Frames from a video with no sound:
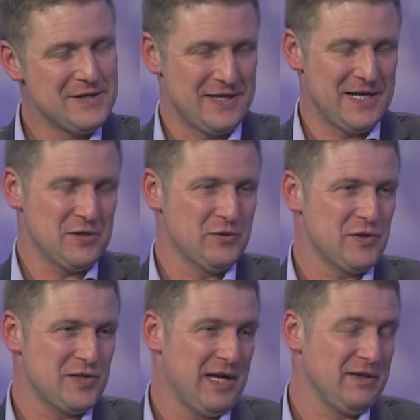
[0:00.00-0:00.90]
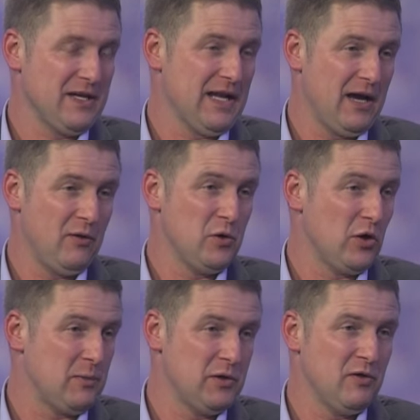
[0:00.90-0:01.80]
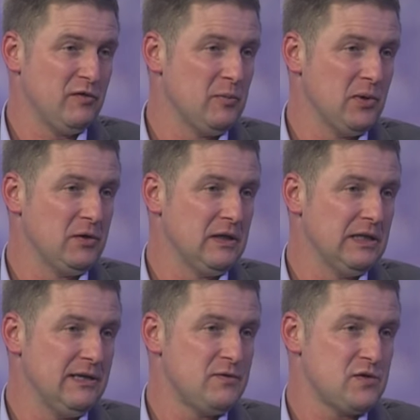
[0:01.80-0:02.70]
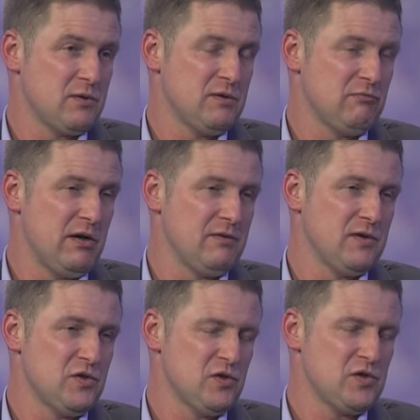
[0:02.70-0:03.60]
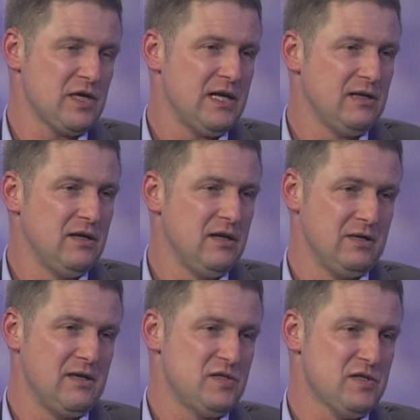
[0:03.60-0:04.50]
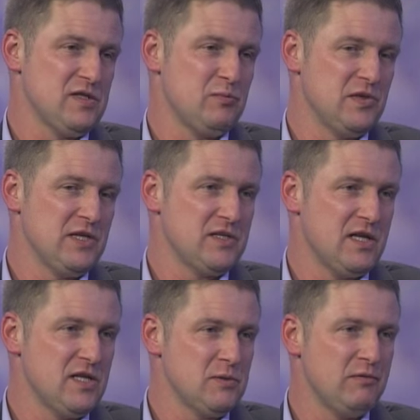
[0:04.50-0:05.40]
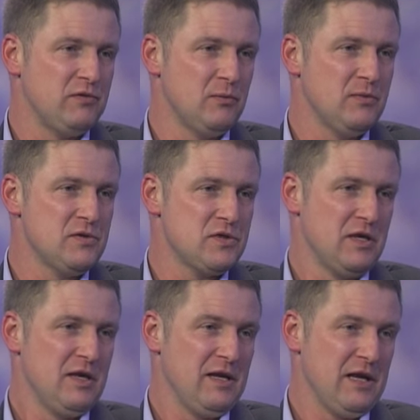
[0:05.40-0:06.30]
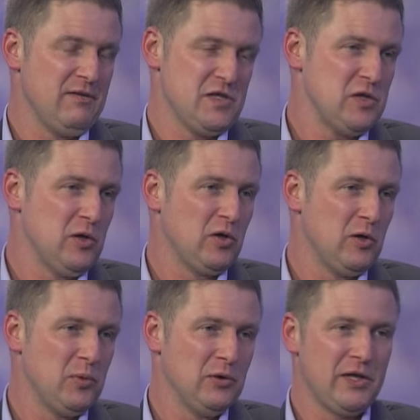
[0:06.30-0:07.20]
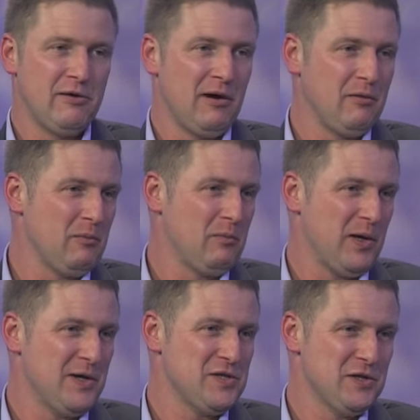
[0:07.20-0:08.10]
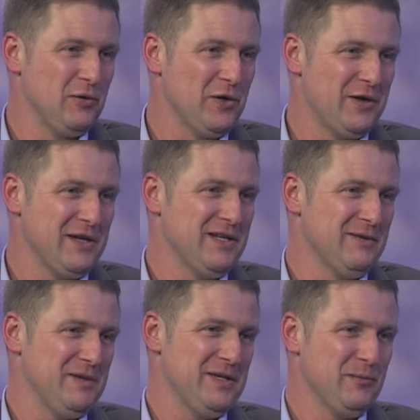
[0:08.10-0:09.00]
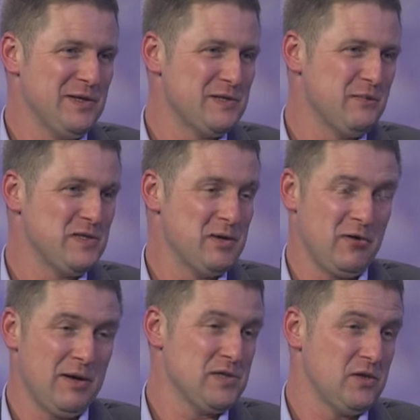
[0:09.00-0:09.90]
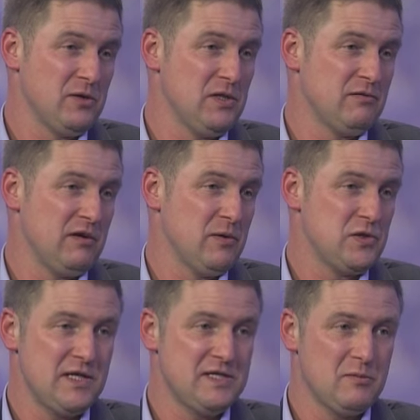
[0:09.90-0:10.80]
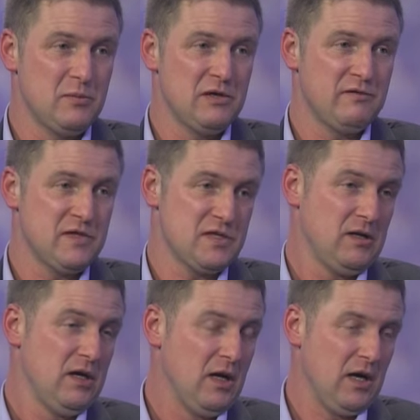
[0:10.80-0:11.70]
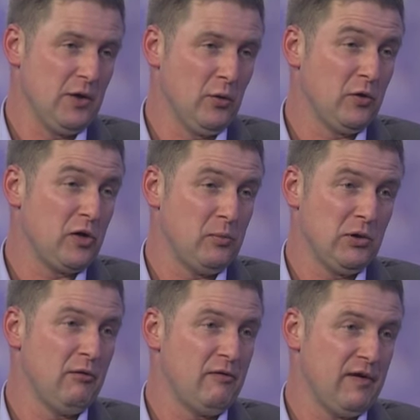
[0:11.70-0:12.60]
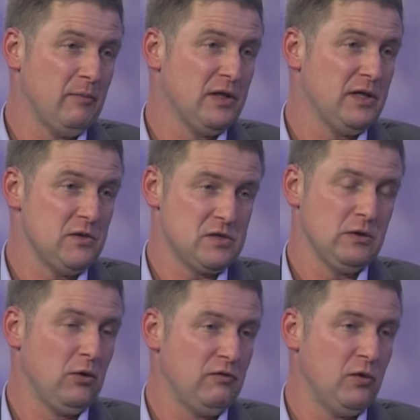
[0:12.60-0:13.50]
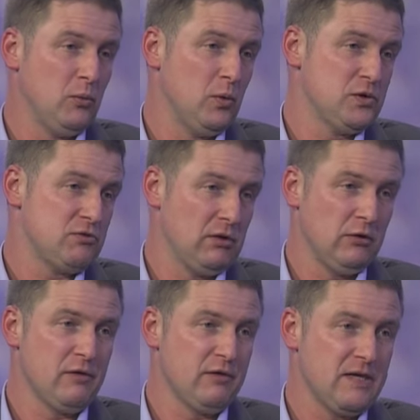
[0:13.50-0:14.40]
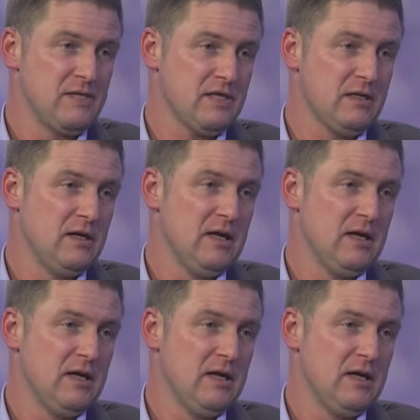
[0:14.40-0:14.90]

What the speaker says: So that's understanding how the occupant of the building lives. So rather than just saying this is the predicted energy performance, if it's a young couple and they're out partying all night in the winter months, then perhaps they don't use very much heating. But if it's an older couple or a family, they're using a lot of hot water or a lot of heating,